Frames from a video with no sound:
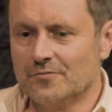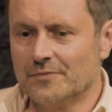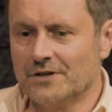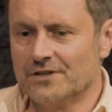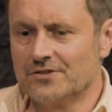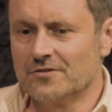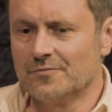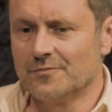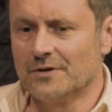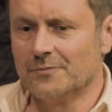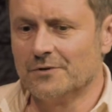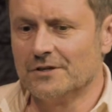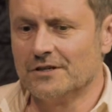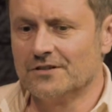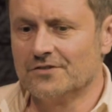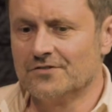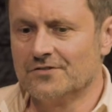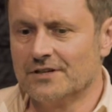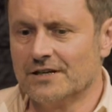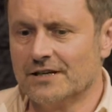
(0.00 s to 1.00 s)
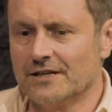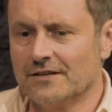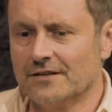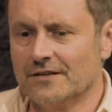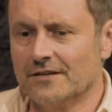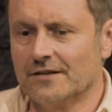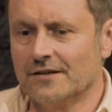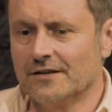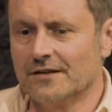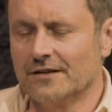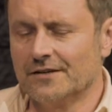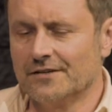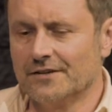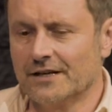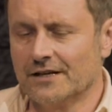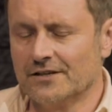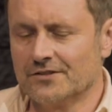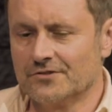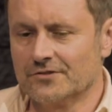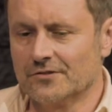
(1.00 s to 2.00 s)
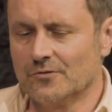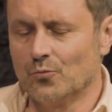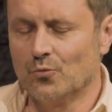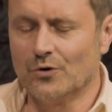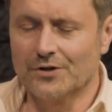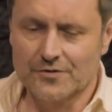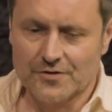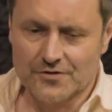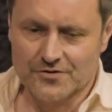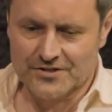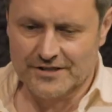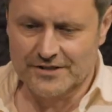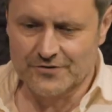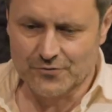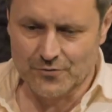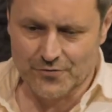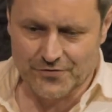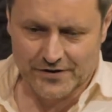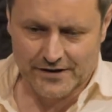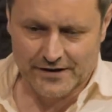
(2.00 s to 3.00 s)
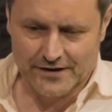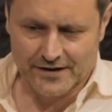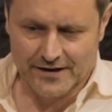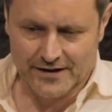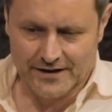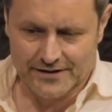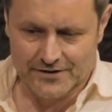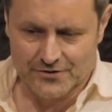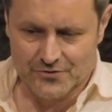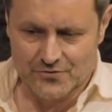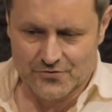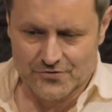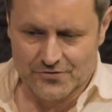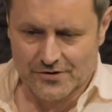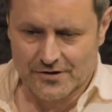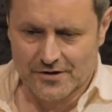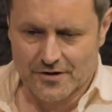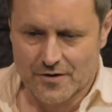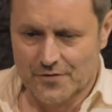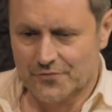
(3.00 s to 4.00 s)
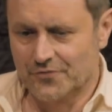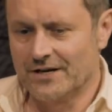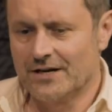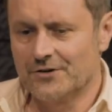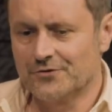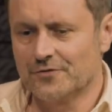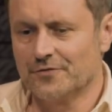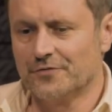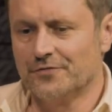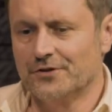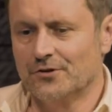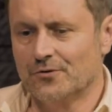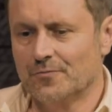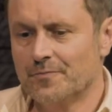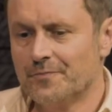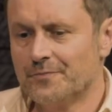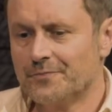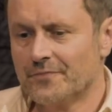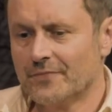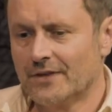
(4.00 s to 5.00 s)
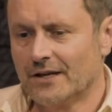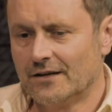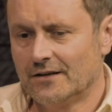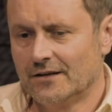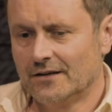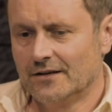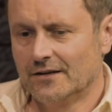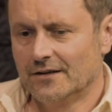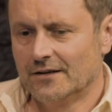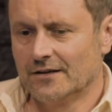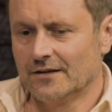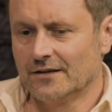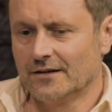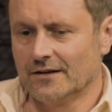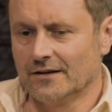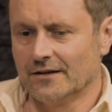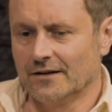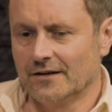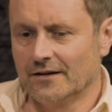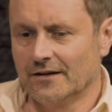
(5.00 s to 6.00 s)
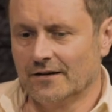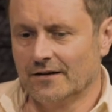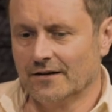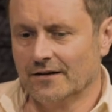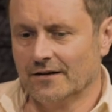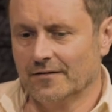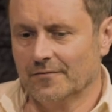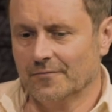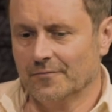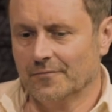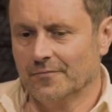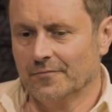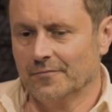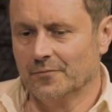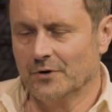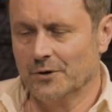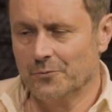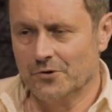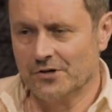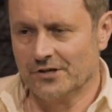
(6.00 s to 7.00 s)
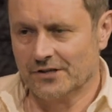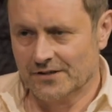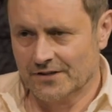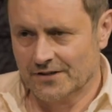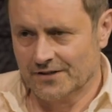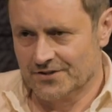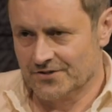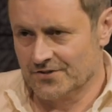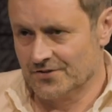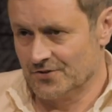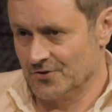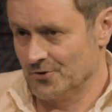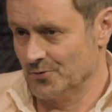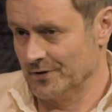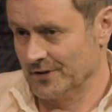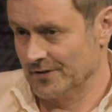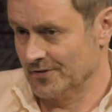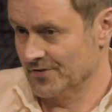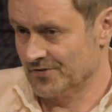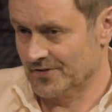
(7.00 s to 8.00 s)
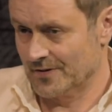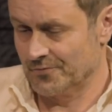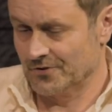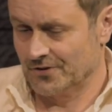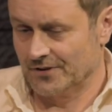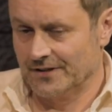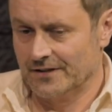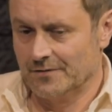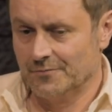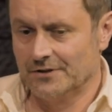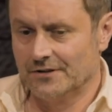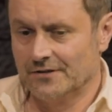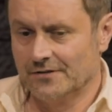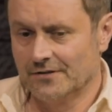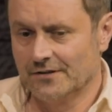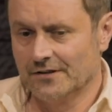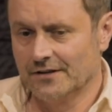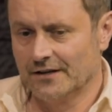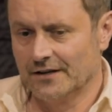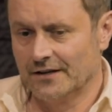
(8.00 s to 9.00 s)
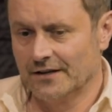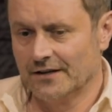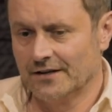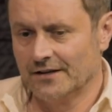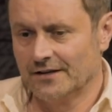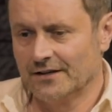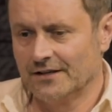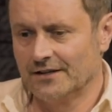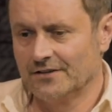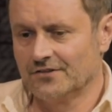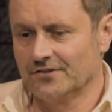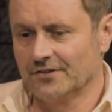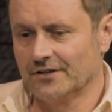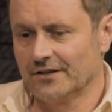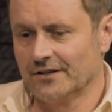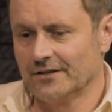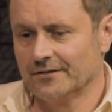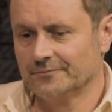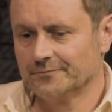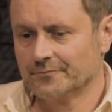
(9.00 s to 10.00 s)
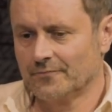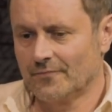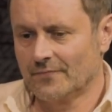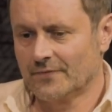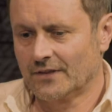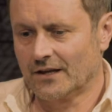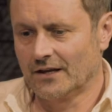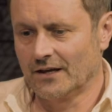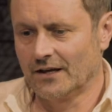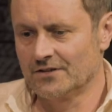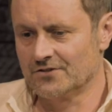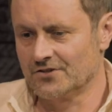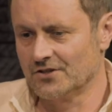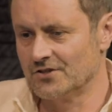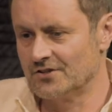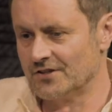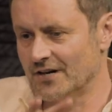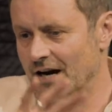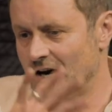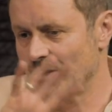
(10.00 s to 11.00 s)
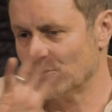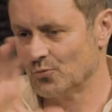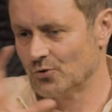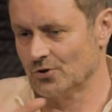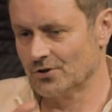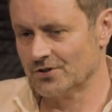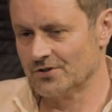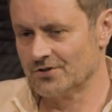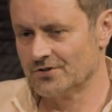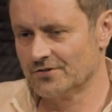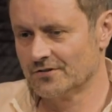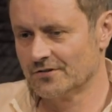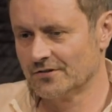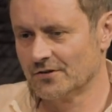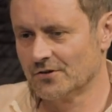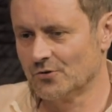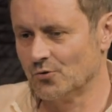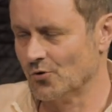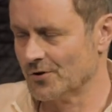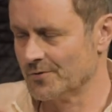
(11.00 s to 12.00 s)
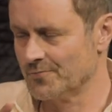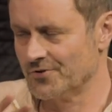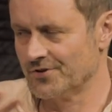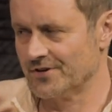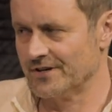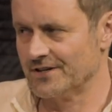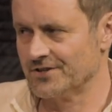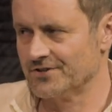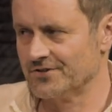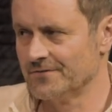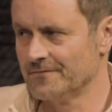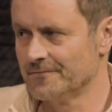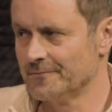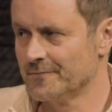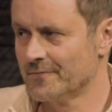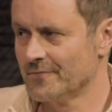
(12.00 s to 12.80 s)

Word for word: mention maybe is that uh, there's one central thing I use throughout the film, um, we can listen to it separately, but uh, it's, a, it's a downward chord progression.